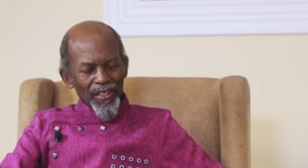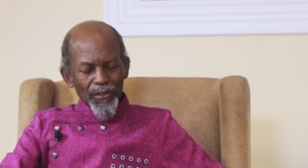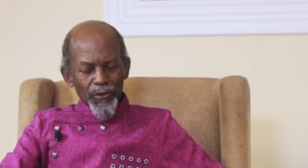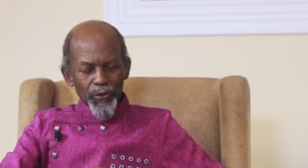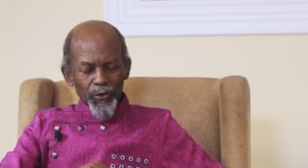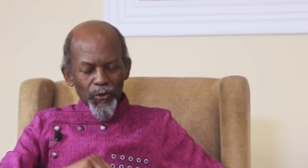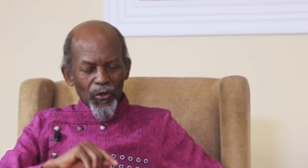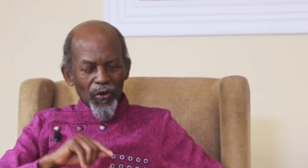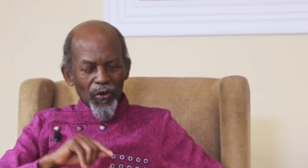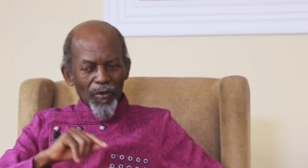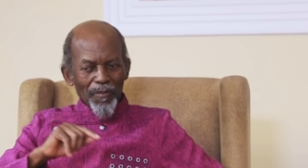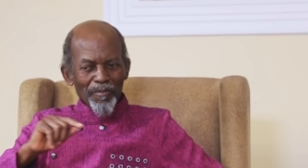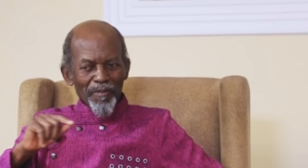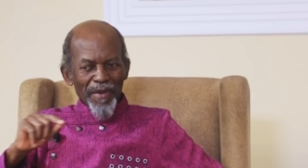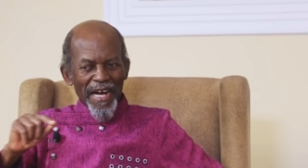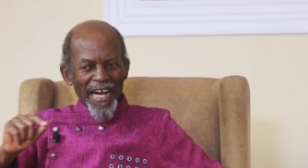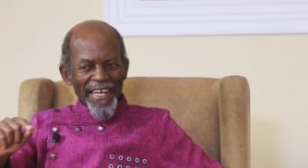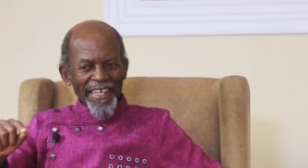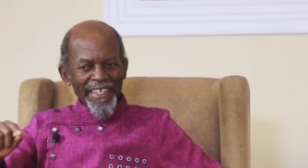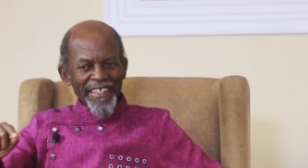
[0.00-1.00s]
So
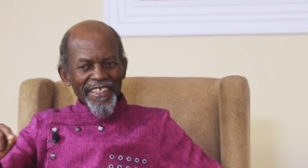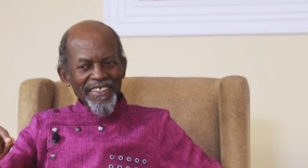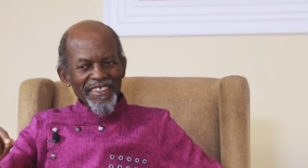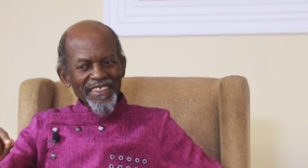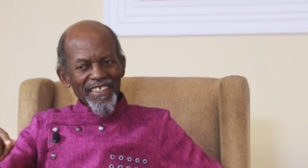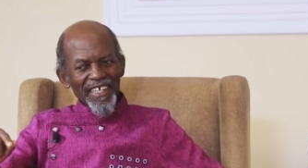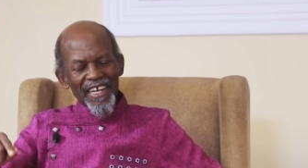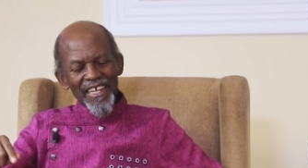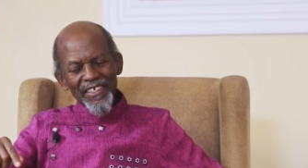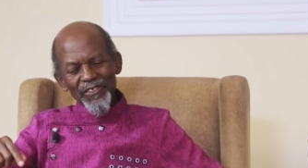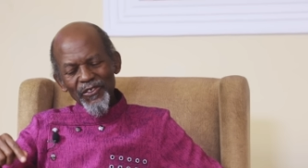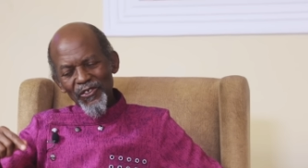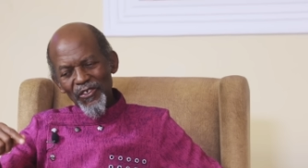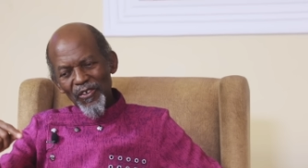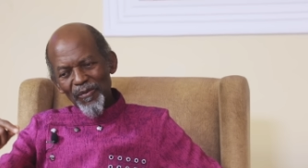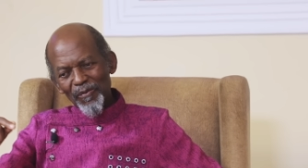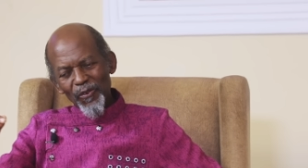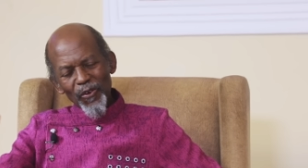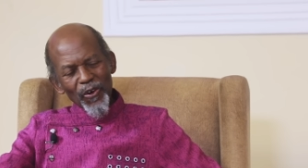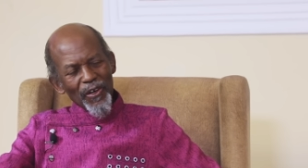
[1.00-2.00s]
mind has
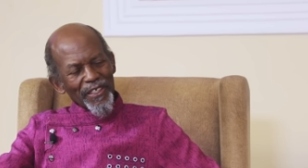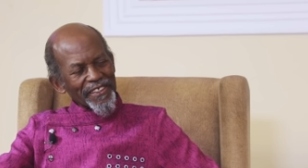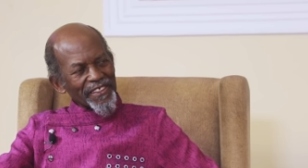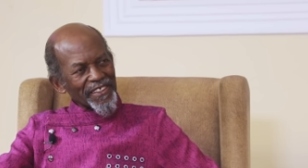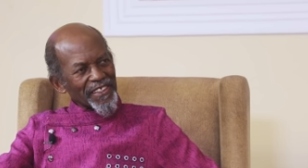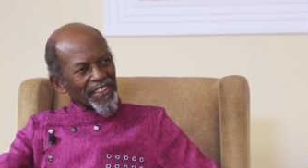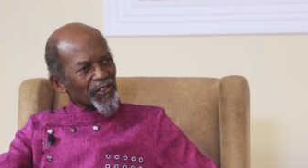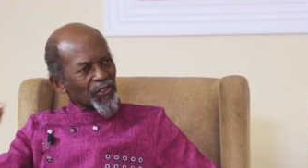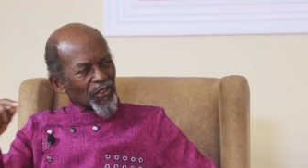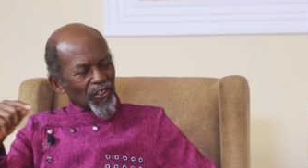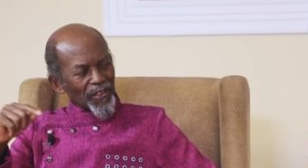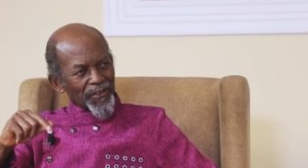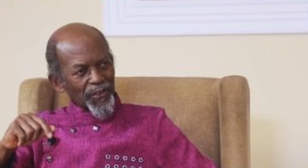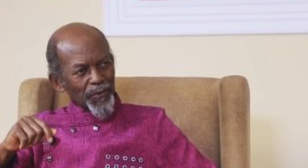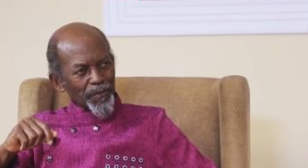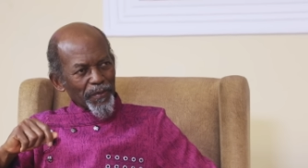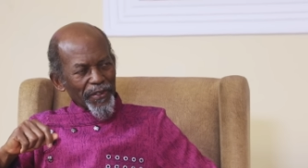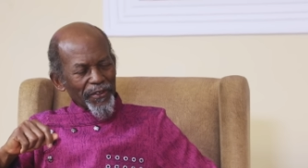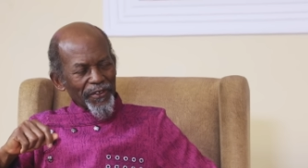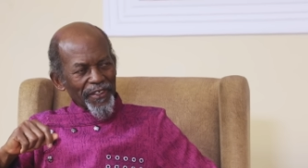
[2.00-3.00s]
some qualities of
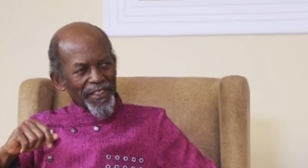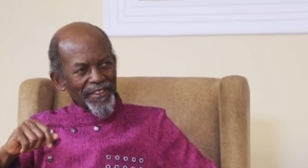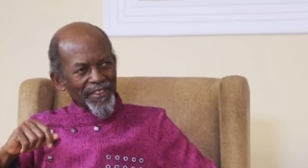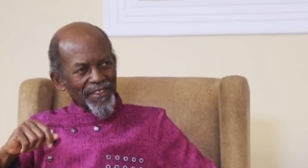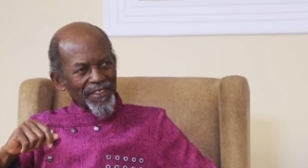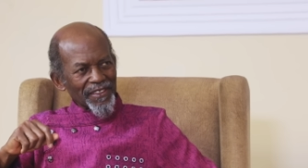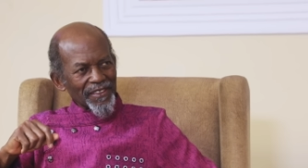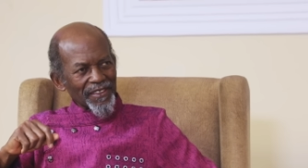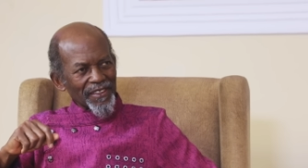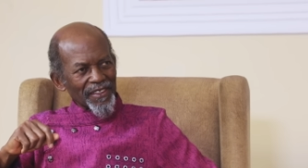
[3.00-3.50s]
spirit,